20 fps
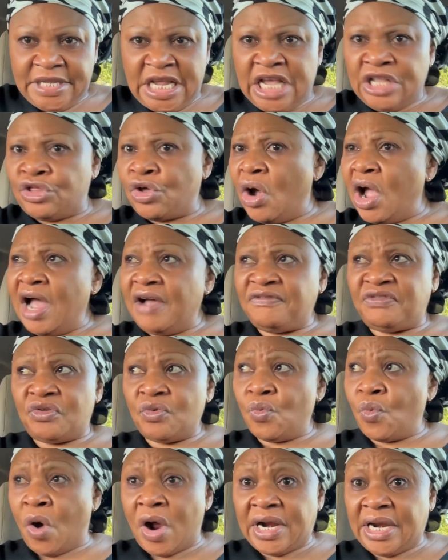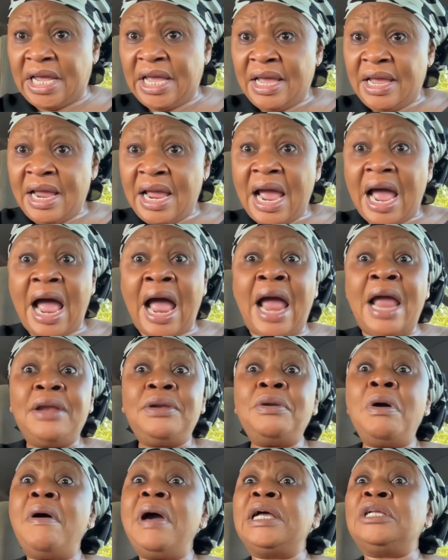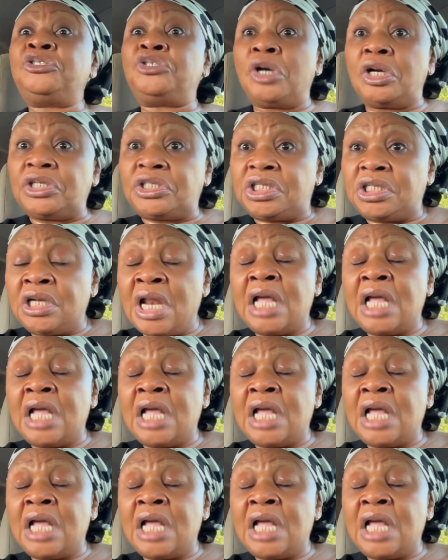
You don't have to worry. I know a judge.